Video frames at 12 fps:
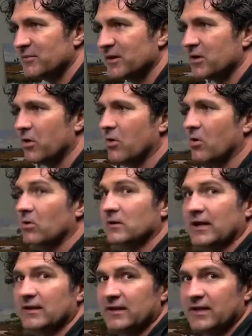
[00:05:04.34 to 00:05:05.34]
Clement Cole, a
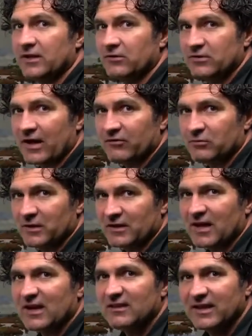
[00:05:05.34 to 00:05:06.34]
lot of linear draftsmen,
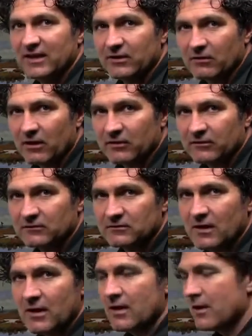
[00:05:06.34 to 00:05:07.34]
a lot of linear
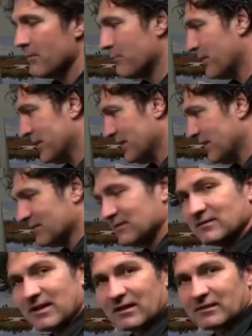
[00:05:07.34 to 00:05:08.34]
artists. But this
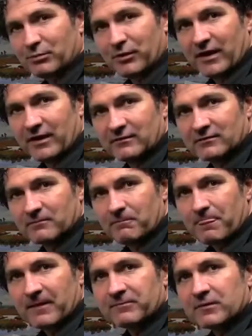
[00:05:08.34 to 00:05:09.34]
is not the place
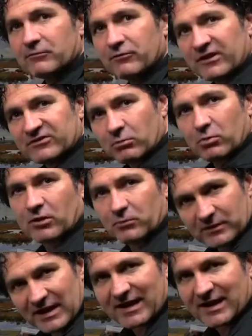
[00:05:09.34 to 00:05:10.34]
for us to
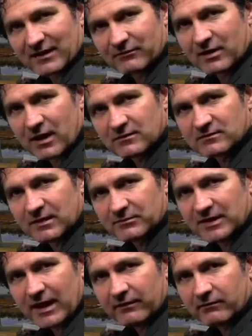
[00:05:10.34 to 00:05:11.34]
work with that kind of
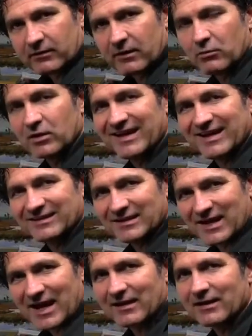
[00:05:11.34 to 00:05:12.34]
concept yet. Okay, we'll get
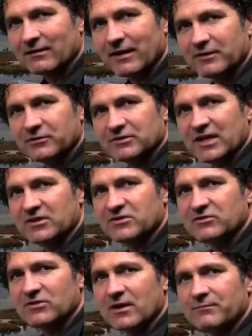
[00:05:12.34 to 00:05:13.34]
to that in later
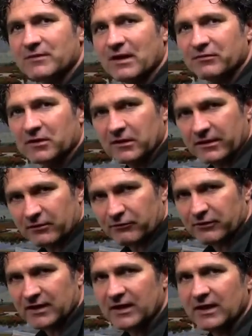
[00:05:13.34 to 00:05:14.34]
stages of
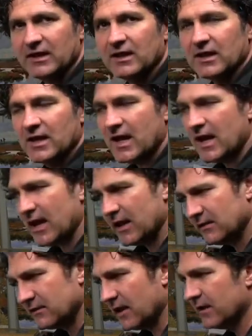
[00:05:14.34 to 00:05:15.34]
calligraphy
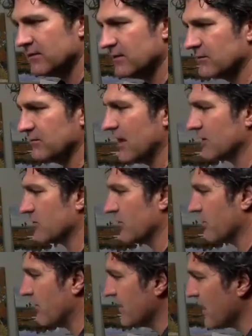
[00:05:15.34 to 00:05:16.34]
and things of that
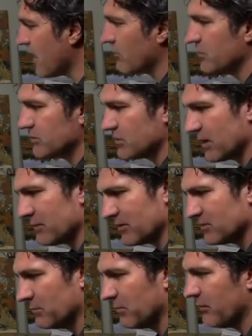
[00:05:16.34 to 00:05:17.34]
sort. But right now, we're just talking
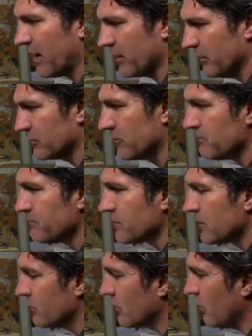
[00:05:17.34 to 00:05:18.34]
about simple values.
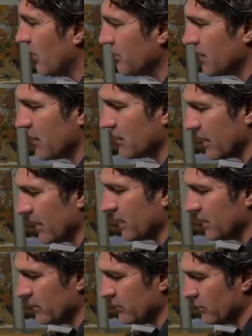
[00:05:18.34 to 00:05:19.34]
So one thing I'd
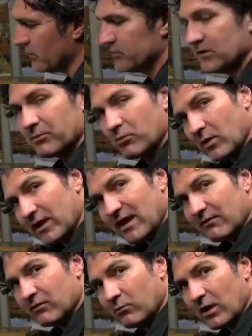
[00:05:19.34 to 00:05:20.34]
like you to do is, number one,
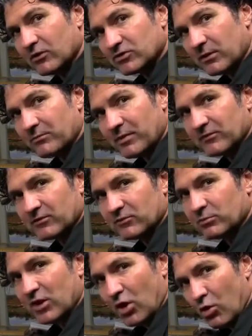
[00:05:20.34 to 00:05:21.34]
have a well-sharpened pencil,
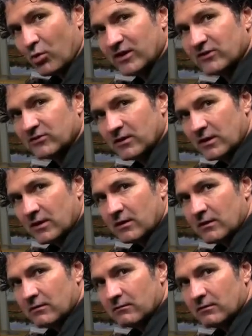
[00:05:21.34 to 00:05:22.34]
as we always
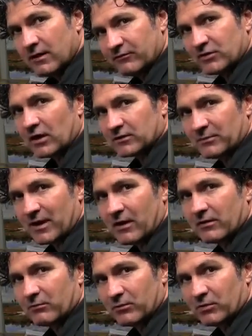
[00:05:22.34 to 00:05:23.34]
have talked
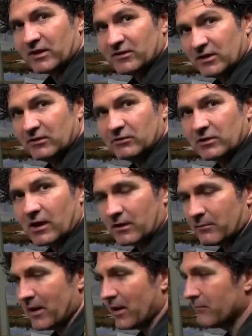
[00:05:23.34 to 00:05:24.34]
about and we will continue to
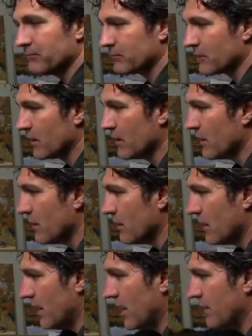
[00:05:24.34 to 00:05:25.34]
talk about.
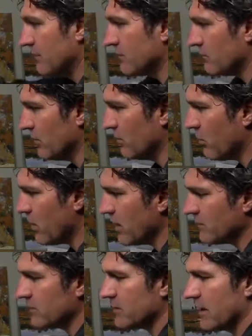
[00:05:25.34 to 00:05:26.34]
And we
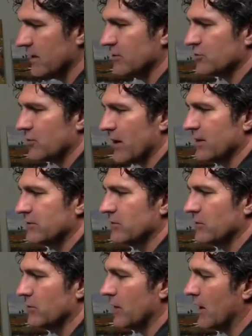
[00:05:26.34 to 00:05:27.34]
want to kind of try
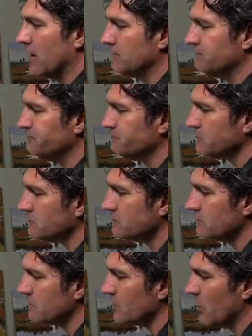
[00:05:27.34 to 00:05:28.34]
to
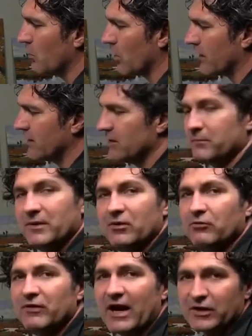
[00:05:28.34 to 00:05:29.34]
work in the
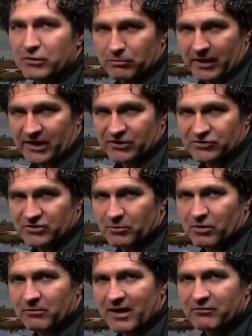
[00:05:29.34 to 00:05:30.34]
middle value range,
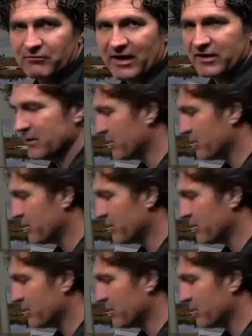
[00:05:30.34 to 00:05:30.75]
somewhere around value